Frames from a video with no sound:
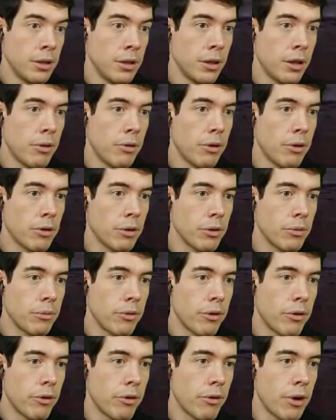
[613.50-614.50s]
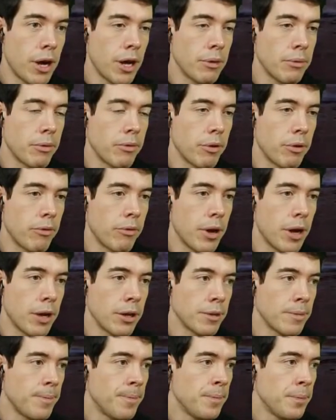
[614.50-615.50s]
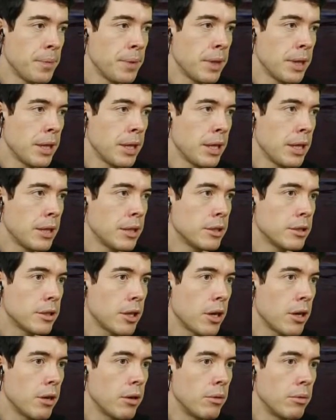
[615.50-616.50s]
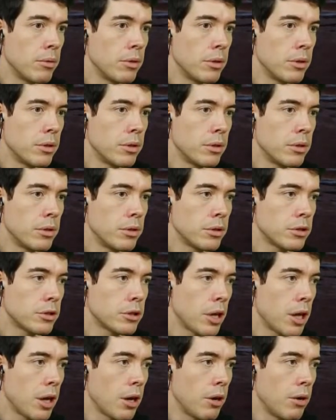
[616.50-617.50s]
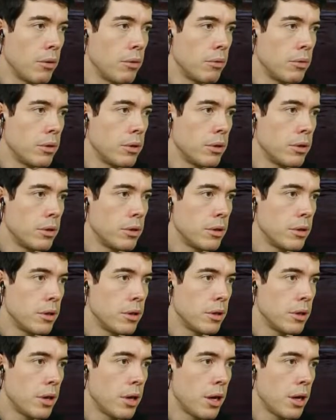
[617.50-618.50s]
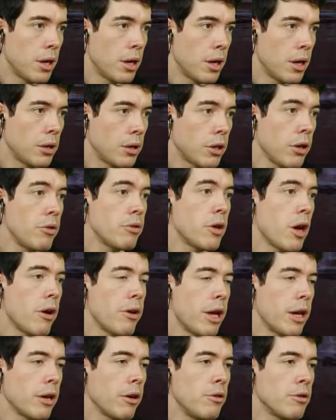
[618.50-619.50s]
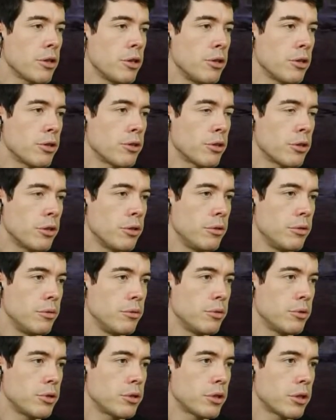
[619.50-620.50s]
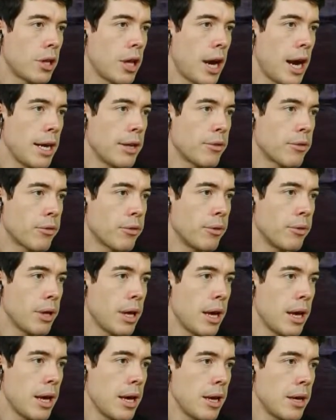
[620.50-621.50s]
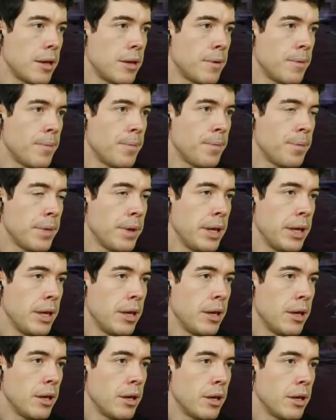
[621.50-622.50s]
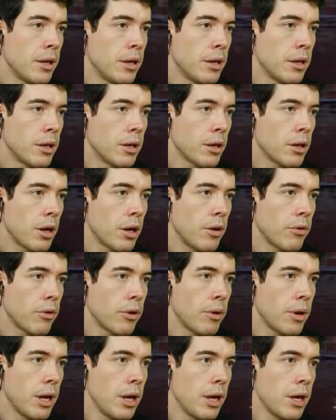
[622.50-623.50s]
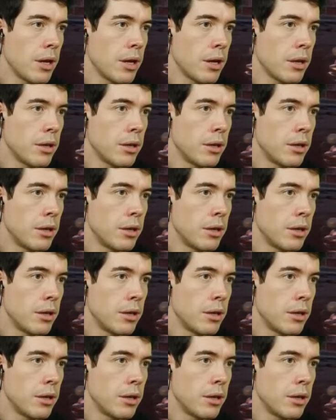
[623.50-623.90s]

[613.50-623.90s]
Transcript: Oh, we're all right. We're all right. So, so, uh, Gooch. Oh yeah, Gooch can just slide through there. Go through here.